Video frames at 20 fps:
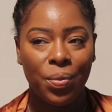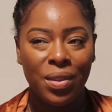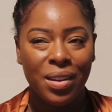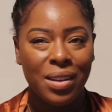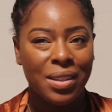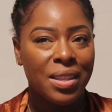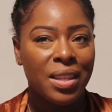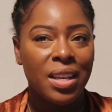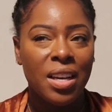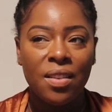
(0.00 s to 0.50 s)

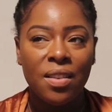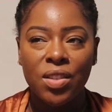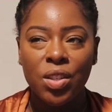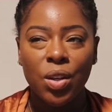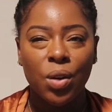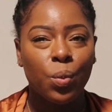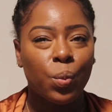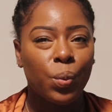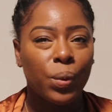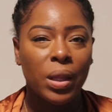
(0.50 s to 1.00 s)
The sleeves
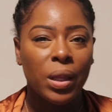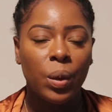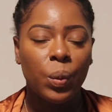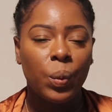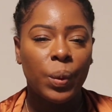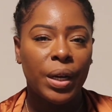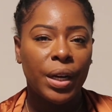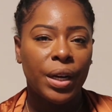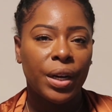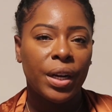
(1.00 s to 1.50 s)
are really
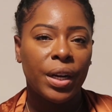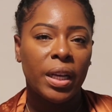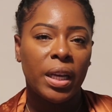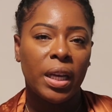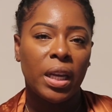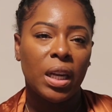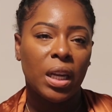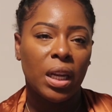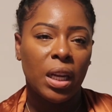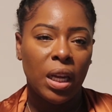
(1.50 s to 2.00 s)
weird
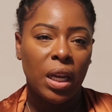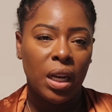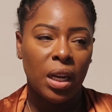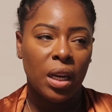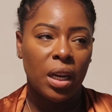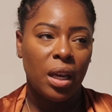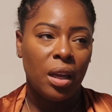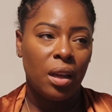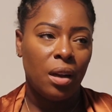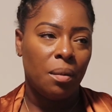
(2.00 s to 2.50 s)

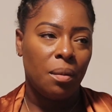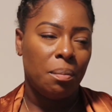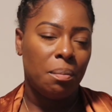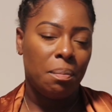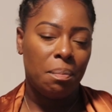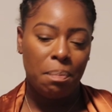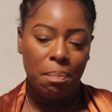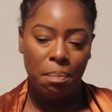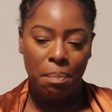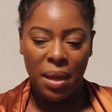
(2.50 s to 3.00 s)
and
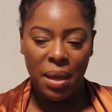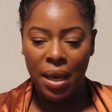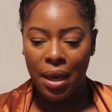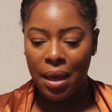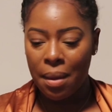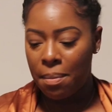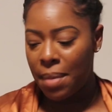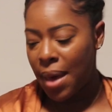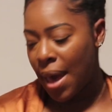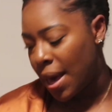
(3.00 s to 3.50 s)
big
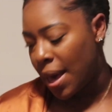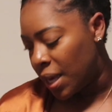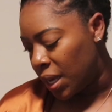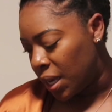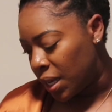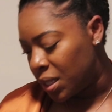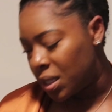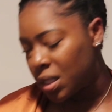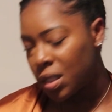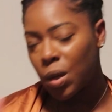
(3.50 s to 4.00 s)
and
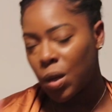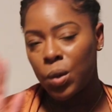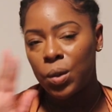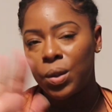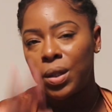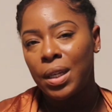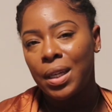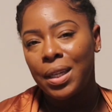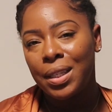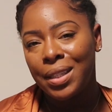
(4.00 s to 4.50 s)
baggy, and
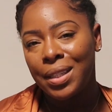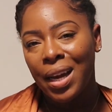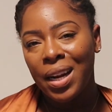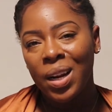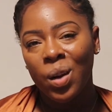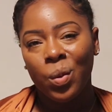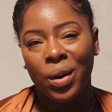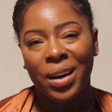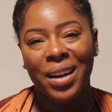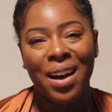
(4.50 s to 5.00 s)
so that
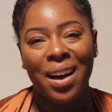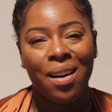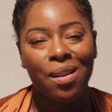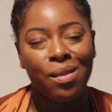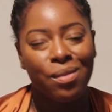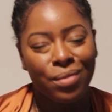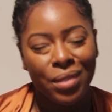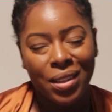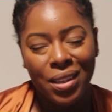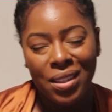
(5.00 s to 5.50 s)
didn't work
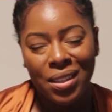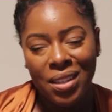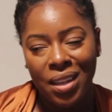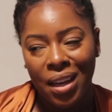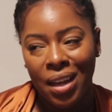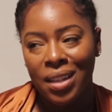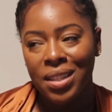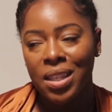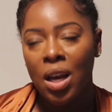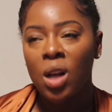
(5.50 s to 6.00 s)
out. Really sucks.